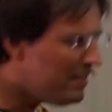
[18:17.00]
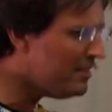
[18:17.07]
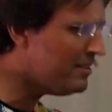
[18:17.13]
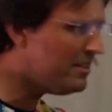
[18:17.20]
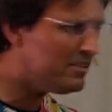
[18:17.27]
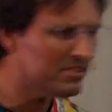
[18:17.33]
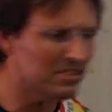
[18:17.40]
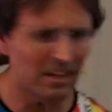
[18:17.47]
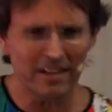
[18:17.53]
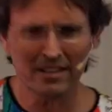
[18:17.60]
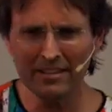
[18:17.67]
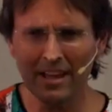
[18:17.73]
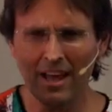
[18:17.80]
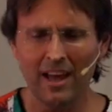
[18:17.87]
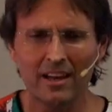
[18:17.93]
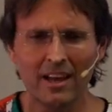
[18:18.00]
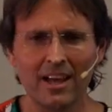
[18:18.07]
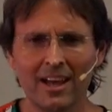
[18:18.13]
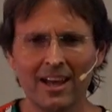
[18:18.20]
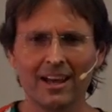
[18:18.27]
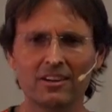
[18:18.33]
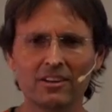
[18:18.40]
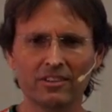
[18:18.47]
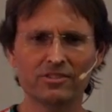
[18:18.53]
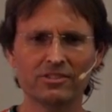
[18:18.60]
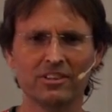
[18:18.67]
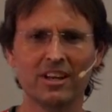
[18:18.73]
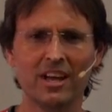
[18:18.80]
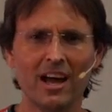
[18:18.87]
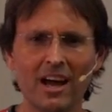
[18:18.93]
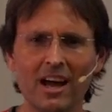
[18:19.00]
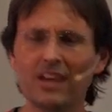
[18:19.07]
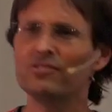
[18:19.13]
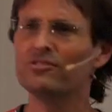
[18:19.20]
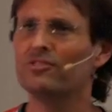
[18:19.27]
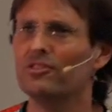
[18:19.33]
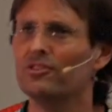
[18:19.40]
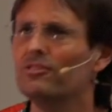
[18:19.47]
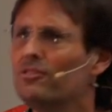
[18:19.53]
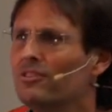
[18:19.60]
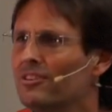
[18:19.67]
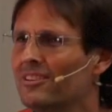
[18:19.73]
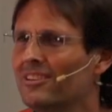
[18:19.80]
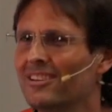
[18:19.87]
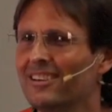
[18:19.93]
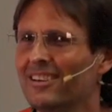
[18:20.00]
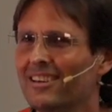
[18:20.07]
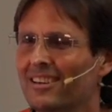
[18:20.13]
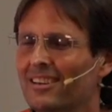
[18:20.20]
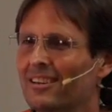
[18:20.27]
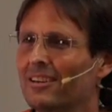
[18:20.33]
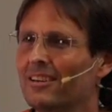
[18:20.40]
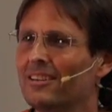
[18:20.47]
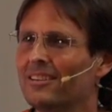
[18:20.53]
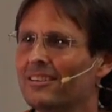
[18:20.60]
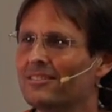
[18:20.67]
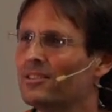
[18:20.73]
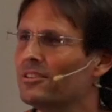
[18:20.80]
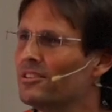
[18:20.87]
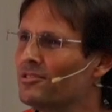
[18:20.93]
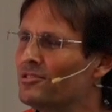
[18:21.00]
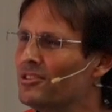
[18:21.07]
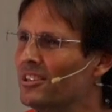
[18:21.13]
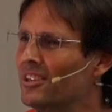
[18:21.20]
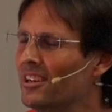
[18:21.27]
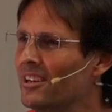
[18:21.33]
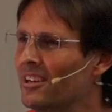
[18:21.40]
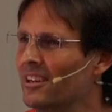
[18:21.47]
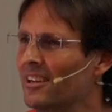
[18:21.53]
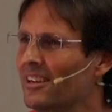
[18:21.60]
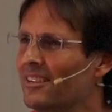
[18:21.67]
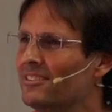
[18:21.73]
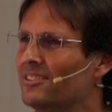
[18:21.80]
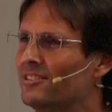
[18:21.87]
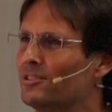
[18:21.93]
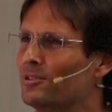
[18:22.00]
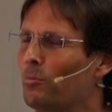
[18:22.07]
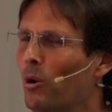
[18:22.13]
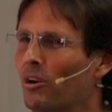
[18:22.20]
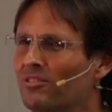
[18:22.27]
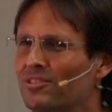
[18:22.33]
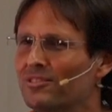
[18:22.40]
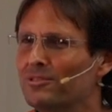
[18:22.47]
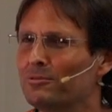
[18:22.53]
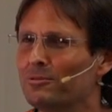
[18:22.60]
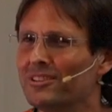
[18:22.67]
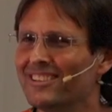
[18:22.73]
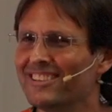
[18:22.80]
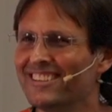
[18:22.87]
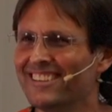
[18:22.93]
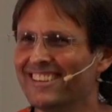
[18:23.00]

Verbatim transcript: did this and I did that. And God's going to ask you to consider, did you want to do it?